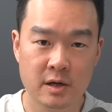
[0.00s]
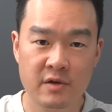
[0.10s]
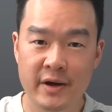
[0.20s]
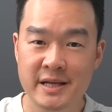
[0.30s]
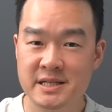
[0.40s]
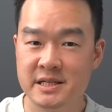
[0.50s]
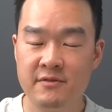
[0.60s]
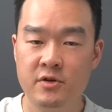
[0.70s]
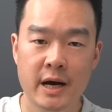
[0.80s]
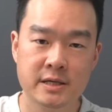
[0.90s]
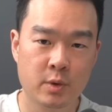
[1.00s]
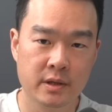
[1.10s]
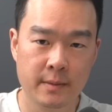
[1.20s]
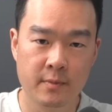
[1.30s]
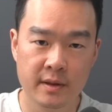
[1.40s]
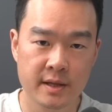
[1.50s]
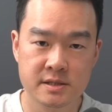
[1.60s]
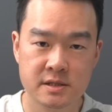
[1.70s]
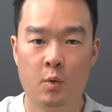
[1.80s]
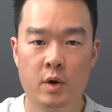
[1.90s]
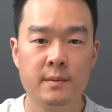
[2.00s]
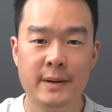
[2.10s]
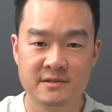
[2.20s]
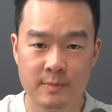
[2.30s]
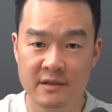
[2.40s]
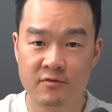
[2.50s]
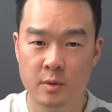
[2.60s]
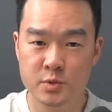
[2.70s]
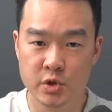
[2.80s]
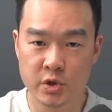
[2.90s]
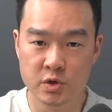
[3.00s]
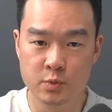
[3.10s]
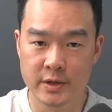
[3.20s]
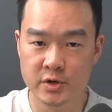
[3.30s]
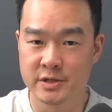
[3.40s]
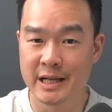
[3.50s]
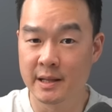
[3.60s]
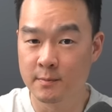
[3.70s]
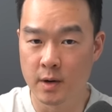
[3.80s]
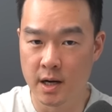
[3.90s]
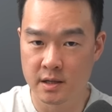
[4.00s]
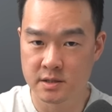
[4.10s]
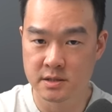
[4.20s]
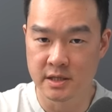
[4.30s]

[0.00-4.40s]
Now, if I can just give you guys one tip on this, one of the best platforms to use when you're selling products